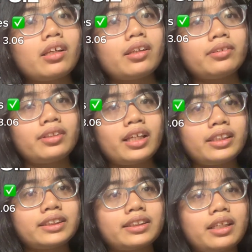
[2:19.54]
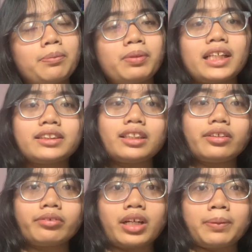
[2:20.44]
Next, in plastic
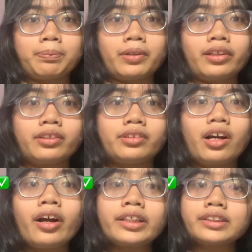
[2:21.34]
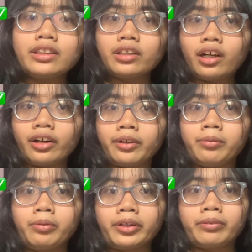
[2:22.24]
wrapper, the RC car
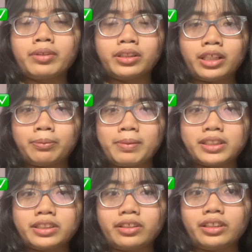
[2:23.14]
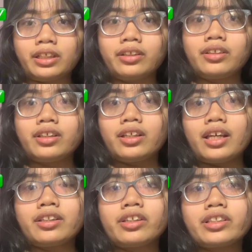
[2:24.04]
worked with that material,
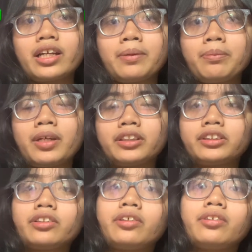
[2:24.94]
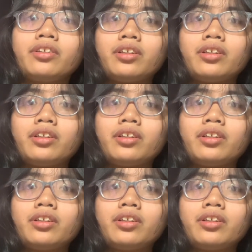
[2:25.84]
and the time measured